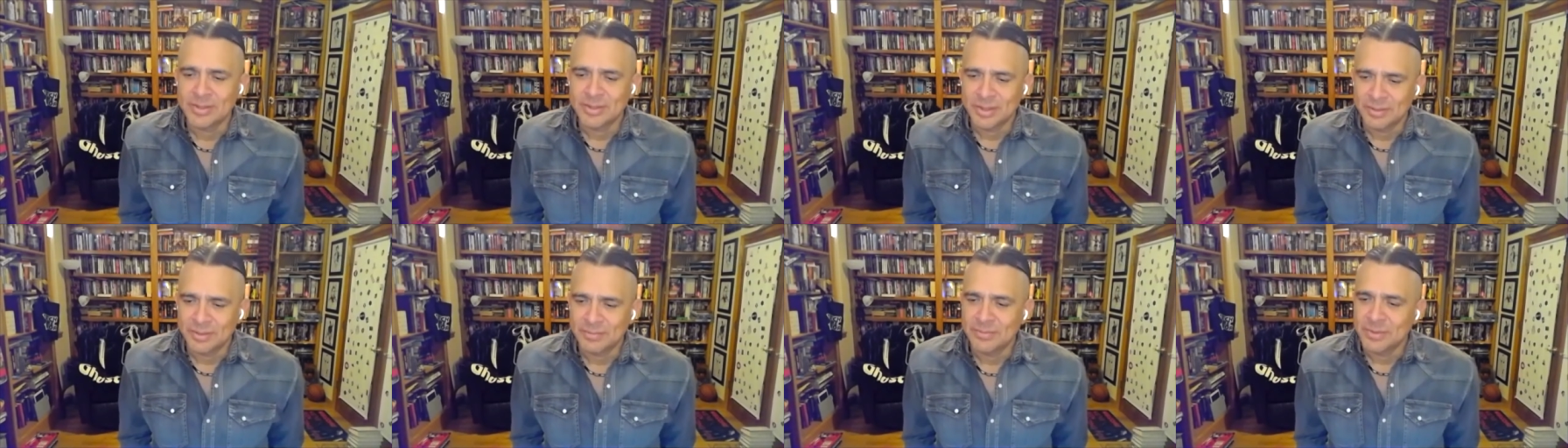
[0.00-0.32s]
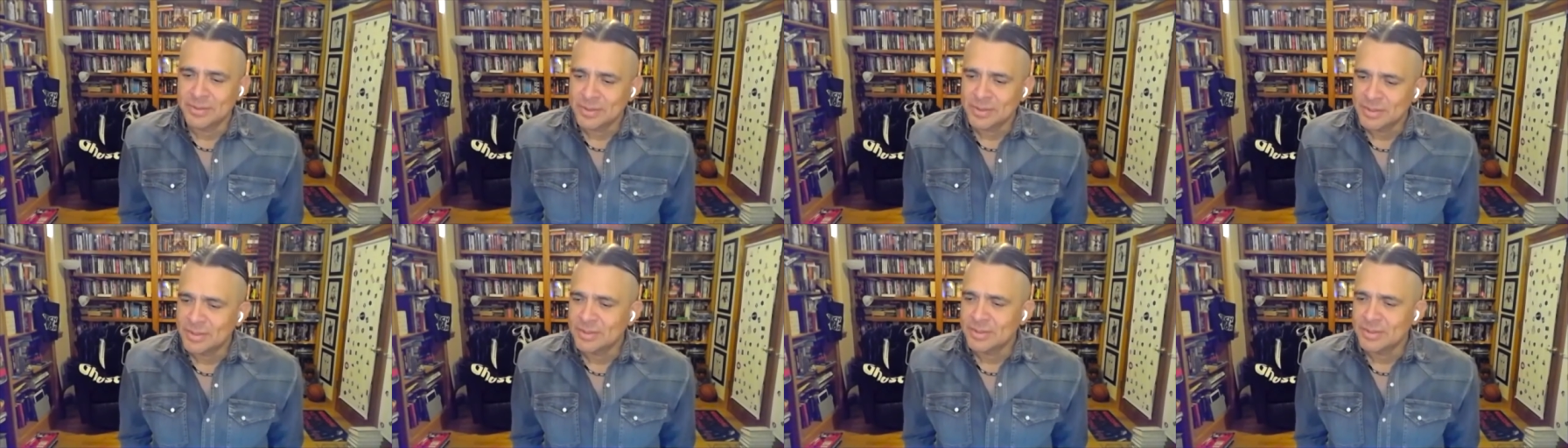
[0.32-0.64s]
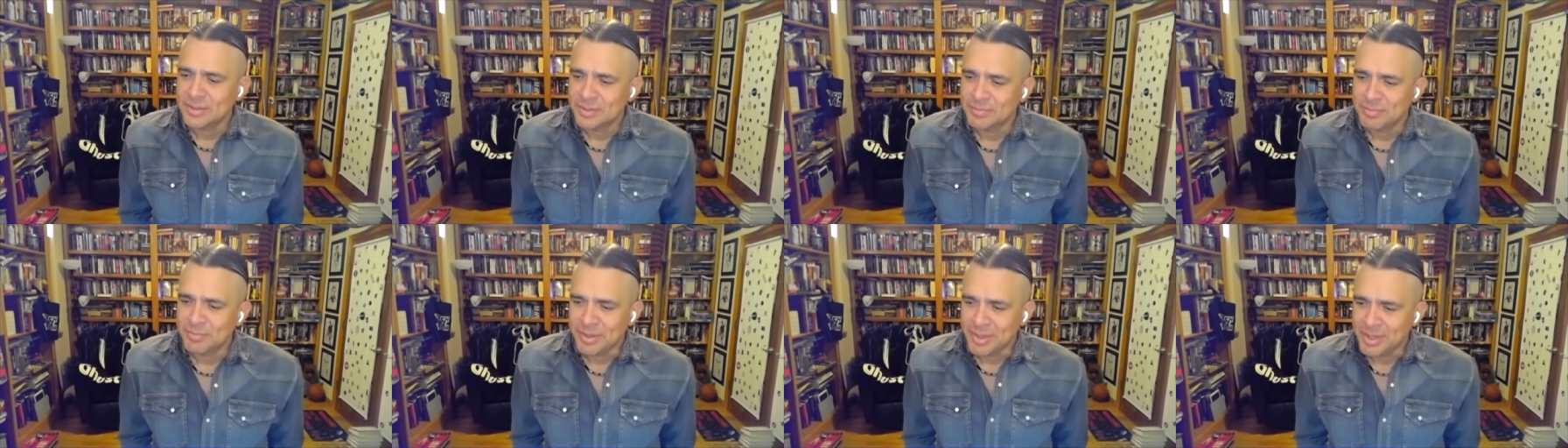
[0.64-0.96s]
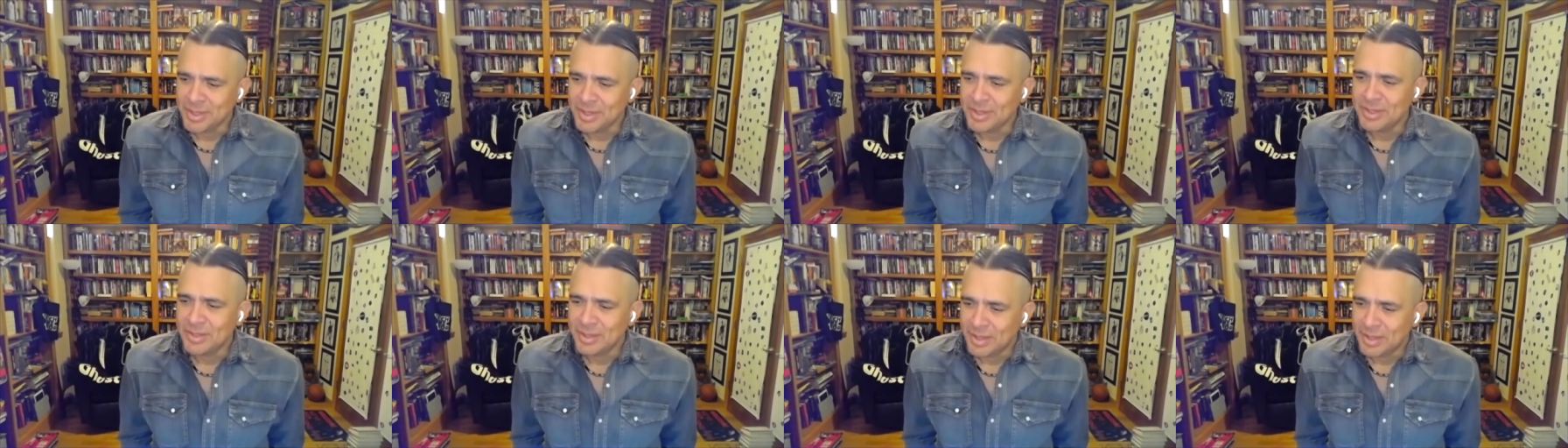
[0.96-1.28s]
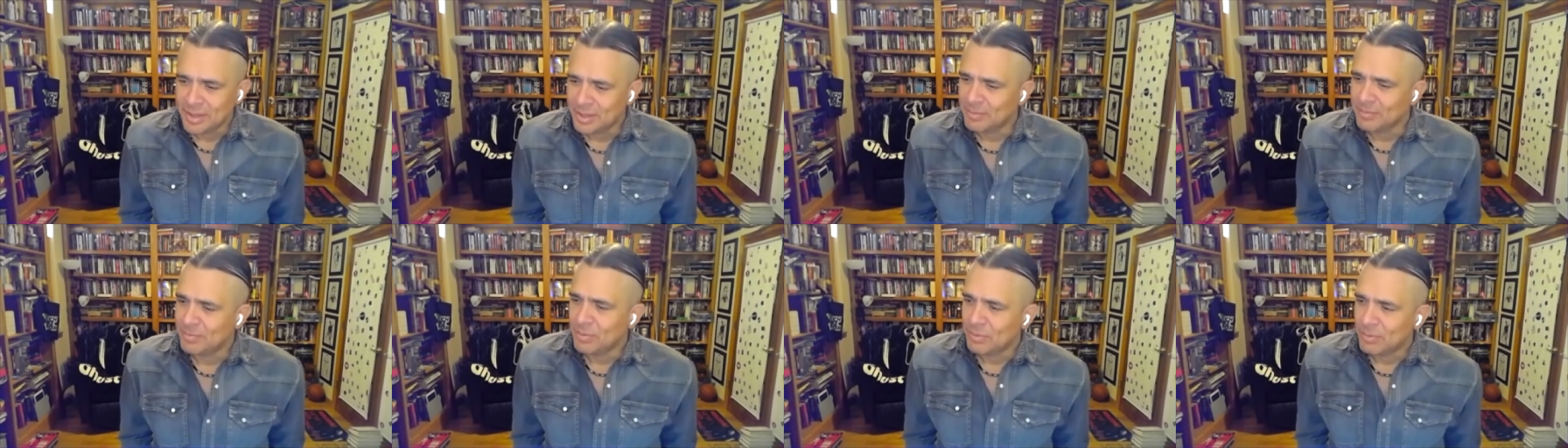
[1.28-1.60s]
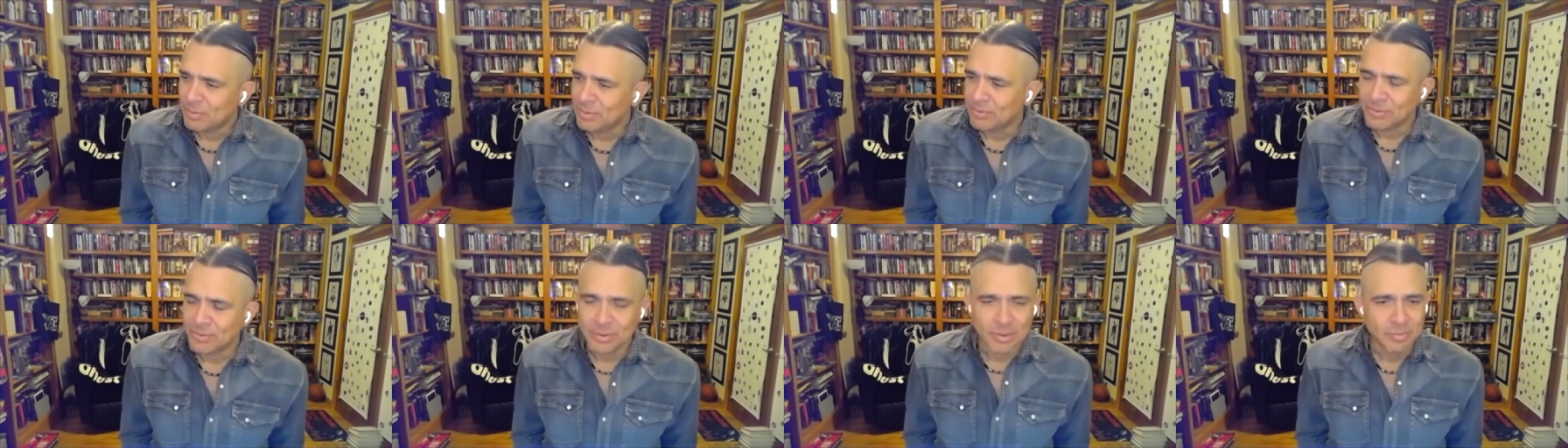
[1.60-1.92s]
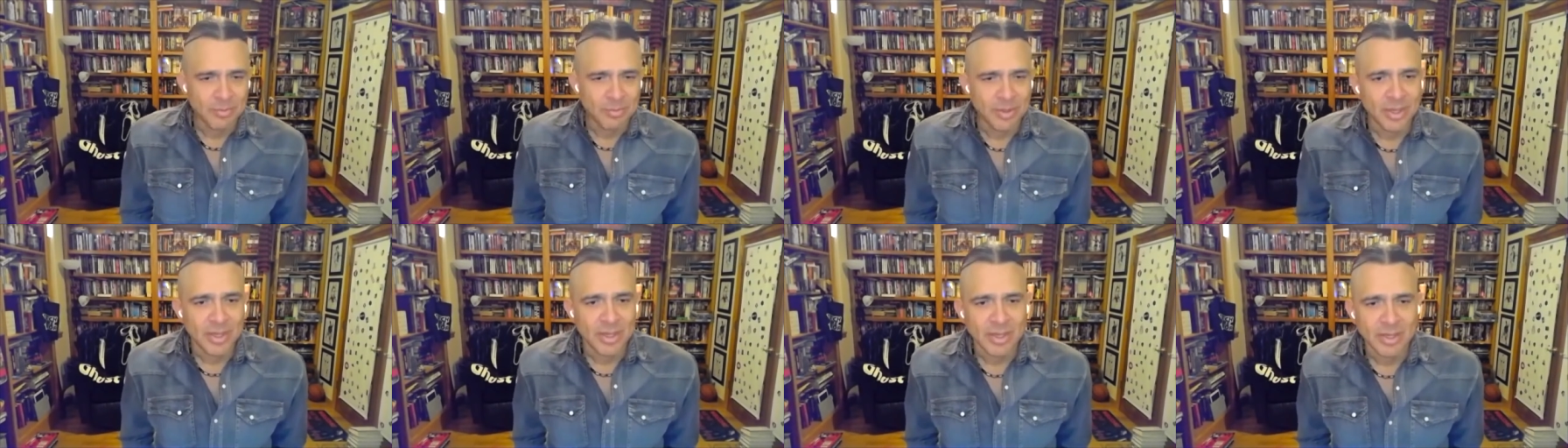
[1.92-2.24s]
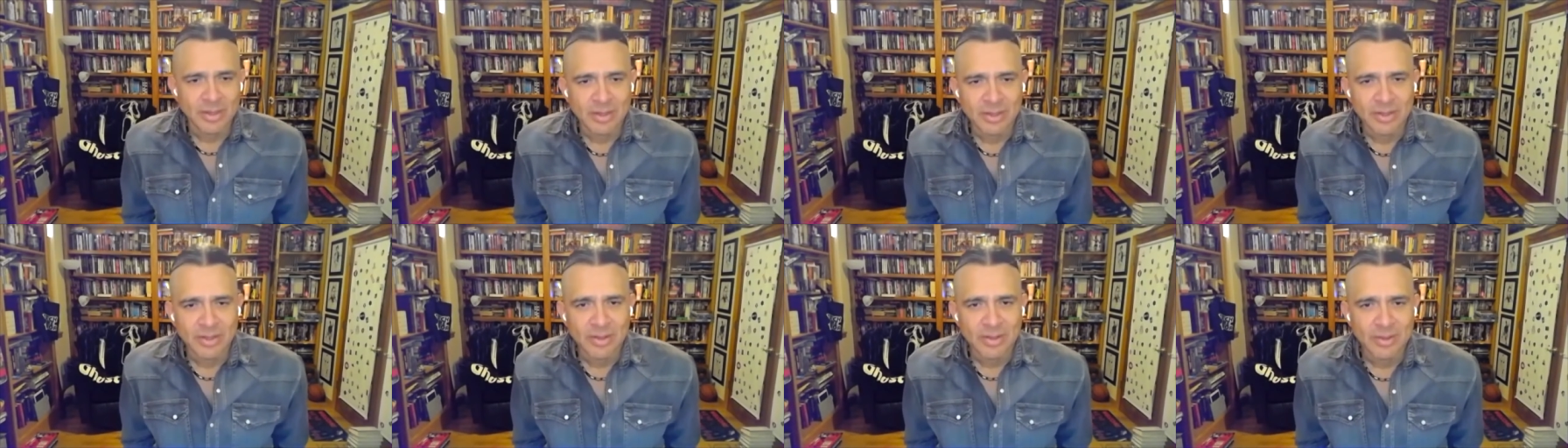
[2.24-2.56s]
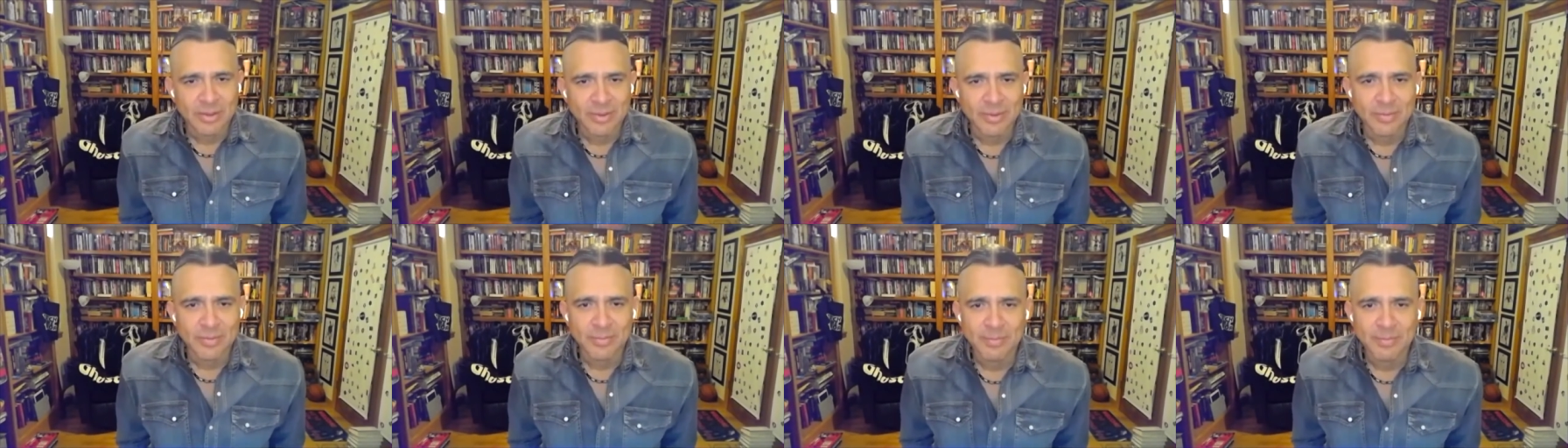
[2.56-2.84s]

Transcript: of this is me and I'm always going to be like this.